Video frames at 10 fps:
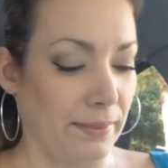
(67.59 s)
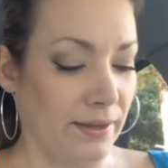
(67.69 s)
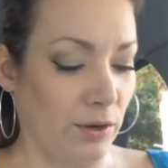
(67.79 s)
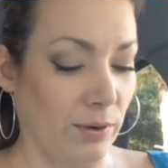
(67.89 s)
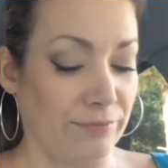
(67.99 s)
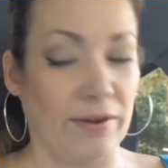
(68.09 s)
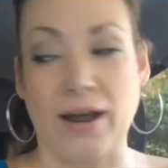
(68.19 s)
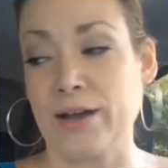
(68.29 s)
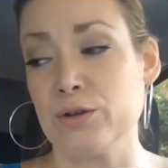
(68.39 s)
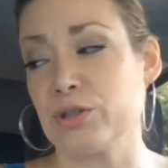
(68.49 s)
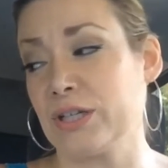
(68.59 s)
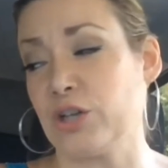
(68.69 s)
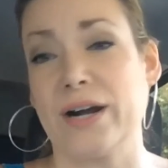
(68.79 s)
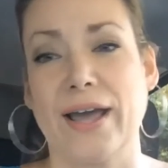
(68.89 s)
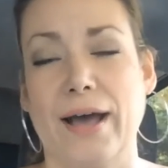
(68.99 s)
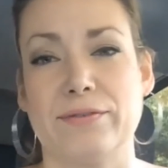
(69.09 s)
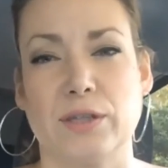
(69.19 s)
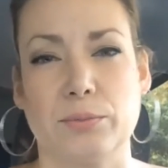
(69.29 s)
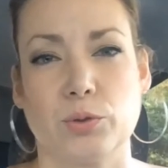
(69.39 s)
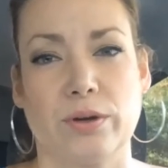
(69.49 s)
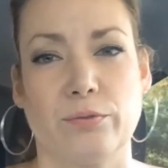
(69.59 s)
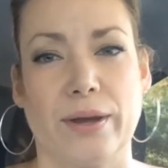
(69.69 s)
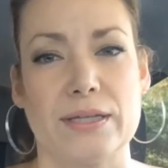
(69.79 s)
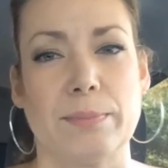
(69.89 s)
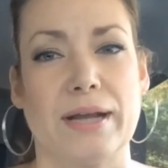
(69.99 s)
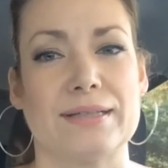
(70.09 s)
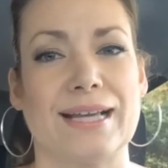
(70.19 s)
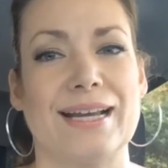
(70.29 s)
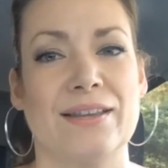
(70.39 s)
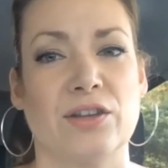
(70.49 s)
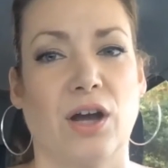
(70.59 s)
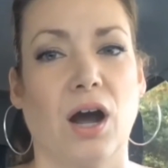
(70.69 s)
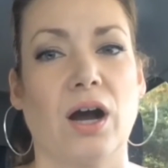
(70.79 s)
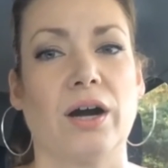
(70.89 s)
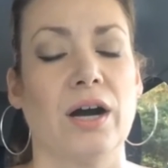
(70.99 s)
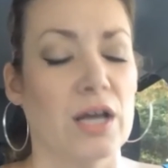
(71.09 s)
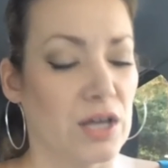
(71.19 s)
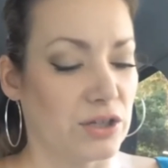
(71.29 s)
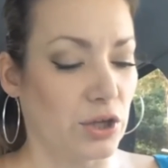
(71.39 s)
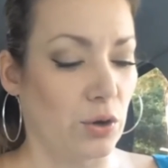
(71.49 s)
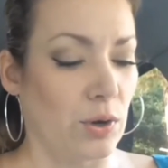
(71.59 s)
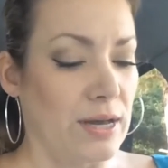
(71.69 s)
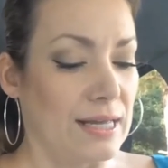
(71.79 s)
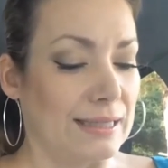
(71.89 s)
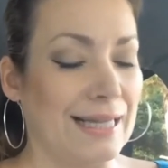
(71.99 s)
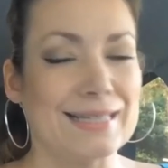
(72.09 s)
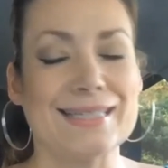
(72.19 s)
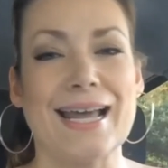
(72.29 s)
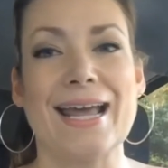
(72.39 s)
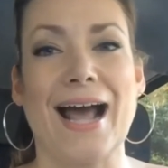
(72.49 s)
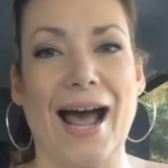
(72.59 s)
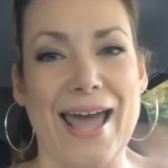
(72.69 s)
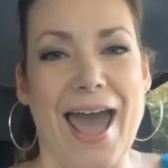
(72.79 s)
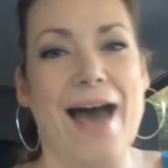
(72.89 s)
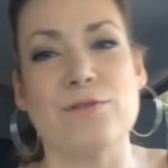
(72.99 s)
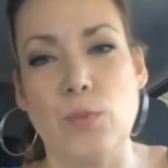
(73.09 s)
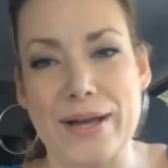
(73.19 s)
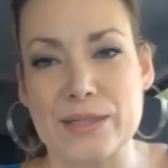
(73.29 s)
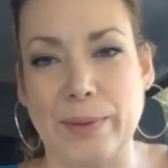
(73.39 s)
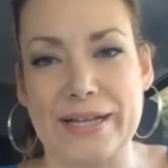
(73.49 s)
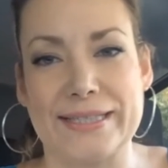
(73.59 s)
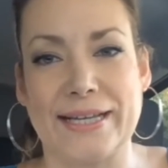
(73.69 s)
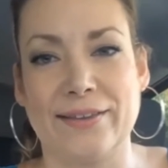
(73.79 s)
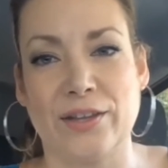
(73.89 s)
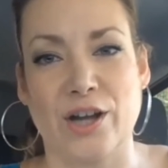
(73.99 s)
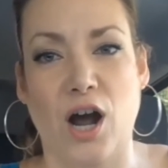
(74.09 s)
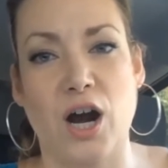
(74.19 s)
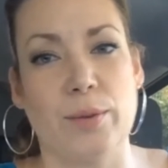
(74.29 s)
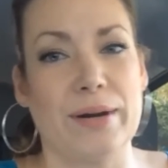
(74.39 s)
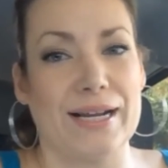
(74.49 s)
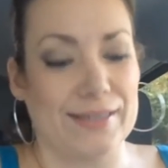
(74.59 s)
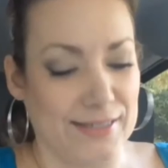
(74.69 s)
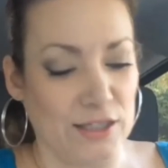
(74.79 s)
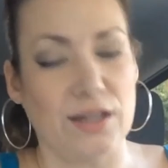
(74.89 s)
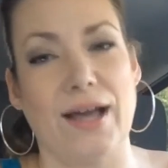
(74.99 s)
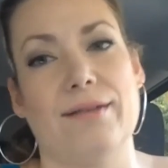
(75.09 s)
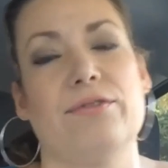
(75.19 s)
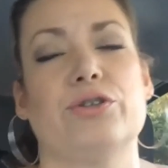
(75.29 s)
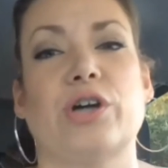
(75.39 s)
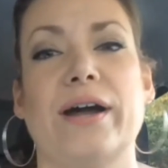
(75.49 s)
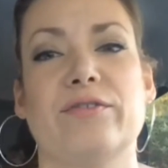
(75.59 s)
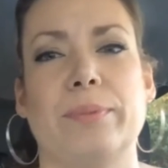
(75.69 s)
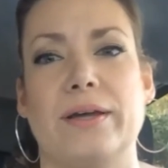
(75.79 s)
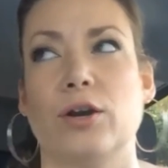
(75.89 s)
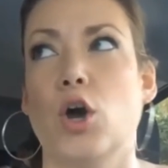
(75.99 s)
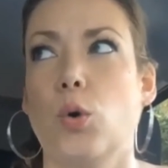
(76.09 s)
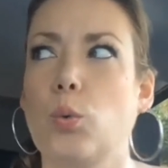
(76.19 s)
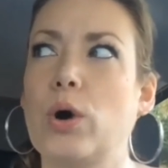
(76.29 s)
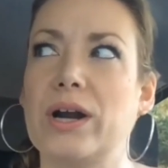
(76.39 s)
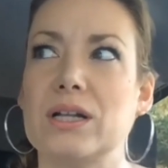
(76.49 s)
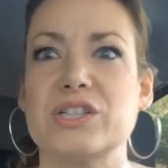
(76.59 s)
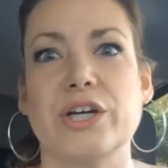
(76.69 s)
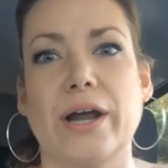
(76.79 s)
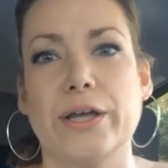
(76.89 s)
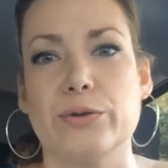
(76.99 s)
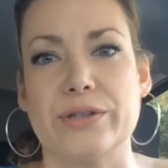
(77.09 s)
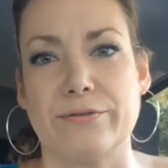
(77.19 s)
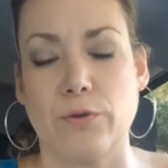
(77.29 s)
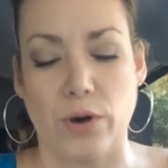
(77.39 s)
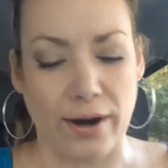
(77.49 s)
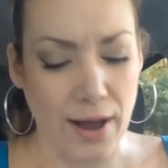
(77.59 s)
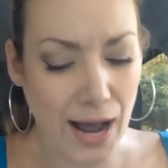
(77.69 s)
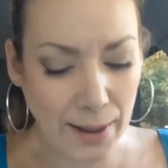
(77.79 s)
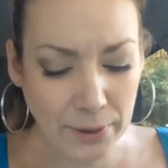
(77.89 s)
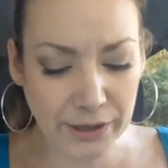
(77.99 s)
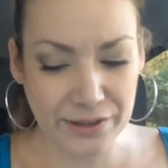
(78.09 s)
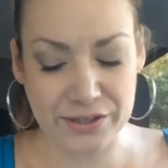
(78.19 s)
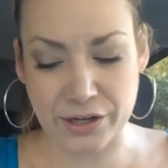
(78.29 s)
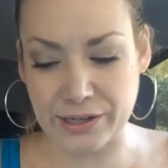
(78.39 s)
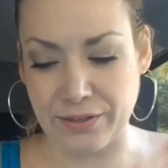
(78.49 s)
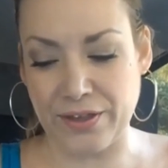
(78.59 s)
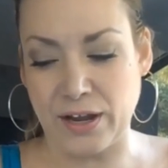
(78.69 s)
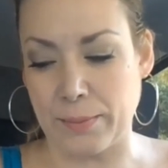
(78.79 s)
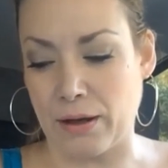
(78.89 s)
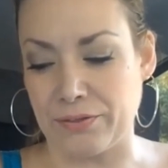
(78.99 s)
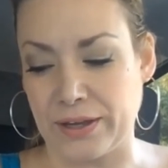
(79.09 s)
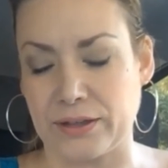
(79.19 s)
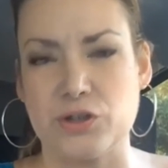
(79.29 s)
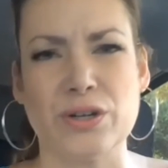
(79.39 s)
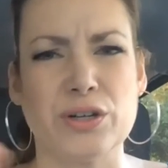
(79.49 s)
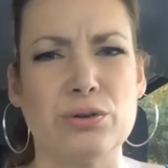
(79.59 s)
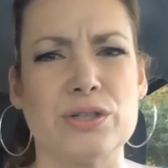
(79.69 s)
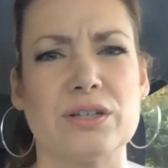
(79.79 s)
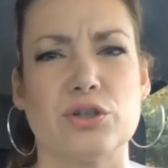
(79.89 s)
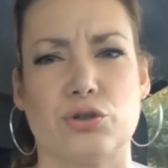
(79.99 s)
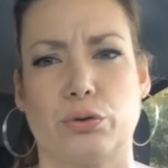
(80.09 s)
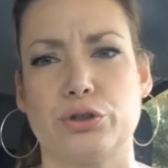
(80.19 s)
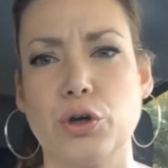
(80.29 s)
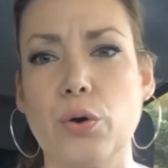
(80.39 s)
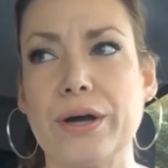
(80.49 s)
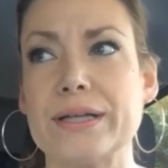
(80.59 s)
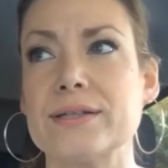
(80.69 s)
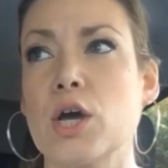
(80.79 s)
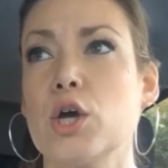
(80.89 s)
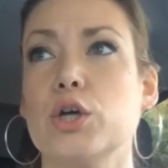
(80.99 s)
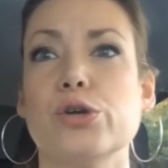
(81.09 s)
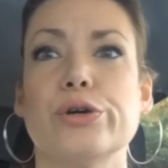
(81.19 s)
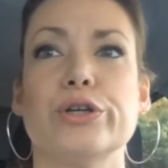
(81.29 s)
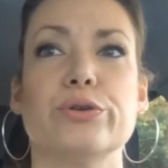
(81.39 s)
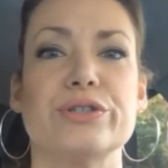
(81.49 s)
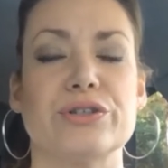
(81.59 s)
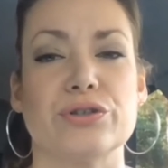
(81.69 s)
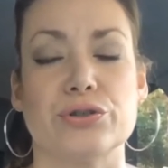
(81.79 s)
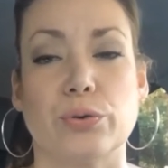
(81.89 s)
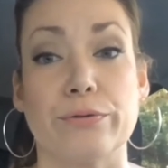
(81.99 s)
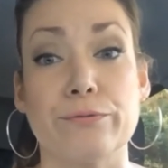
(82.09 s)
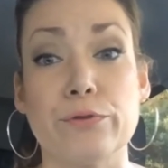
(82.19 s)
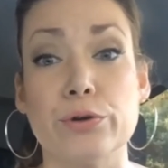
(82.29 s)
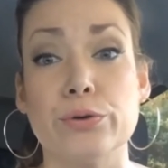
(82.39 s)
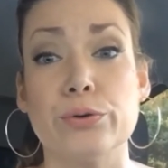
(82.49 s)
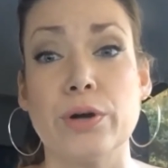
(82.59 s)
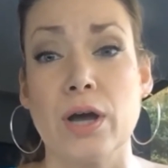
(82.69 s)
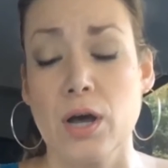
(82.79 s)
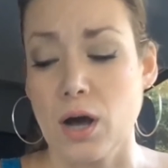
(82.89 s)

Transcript: You know, if I usually try to have some sort of wastebasket in the car. So let's say I have a wastebasket in the car, but I still have the drive bin. What else could I use it for? I'm already starting to think about things. You could use it to store toys. You could use it to store food.